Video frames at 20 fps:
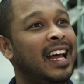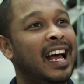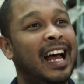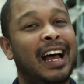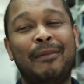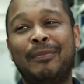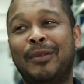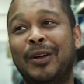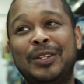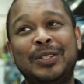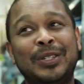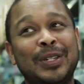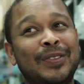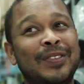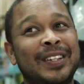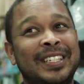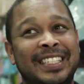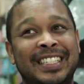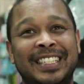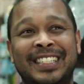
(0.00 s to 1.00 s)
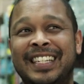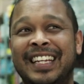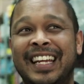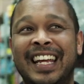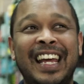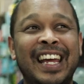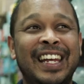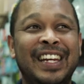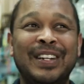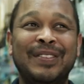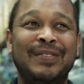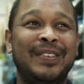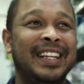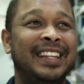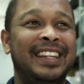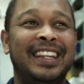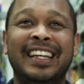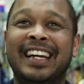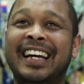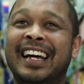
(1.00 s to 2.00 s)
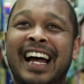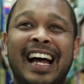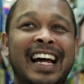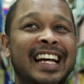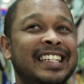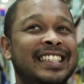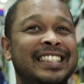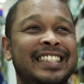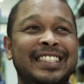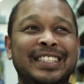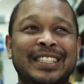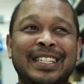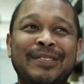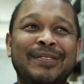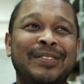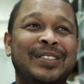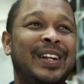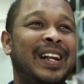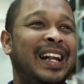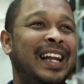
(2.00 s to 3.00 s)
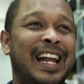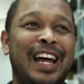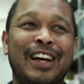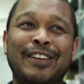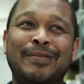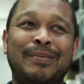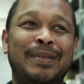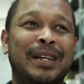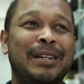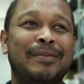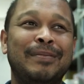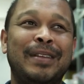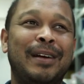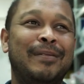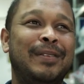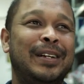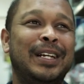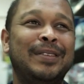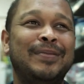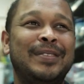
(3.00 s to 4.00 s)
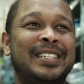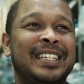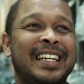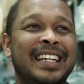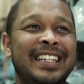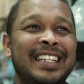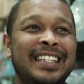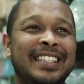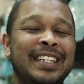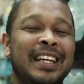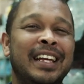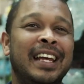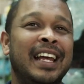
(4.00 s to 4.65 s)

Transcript: I'm not sure if it's just the area, but the guys just seem to love BMW and Mercedes,